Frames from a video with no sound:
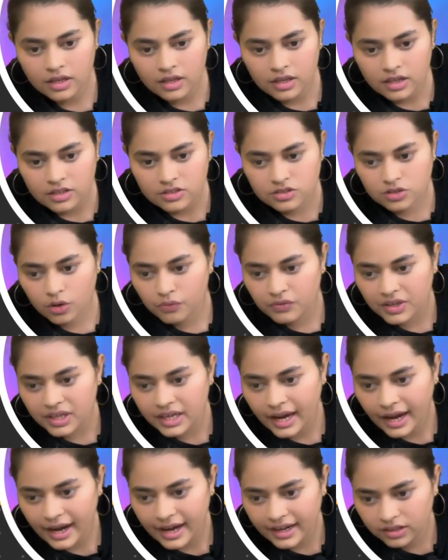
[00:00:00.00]
So we
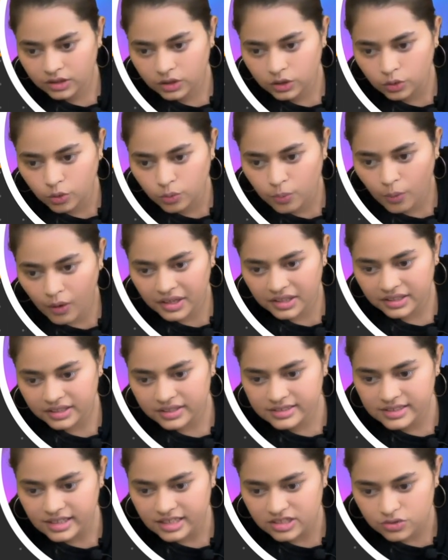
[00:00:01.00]
had 2
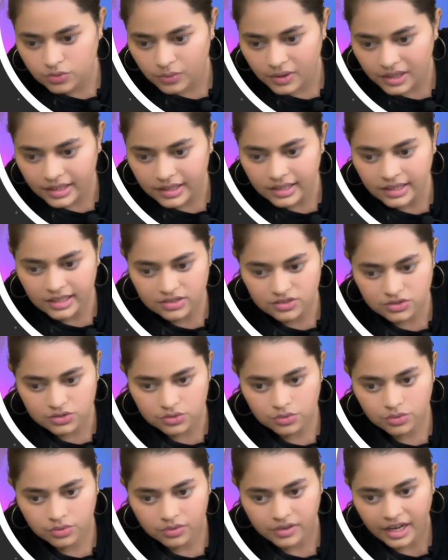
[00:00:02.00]
pointers, list 1 and list
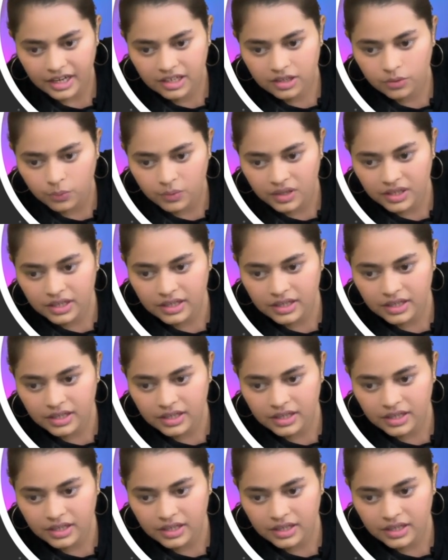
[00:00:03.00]
2, right? We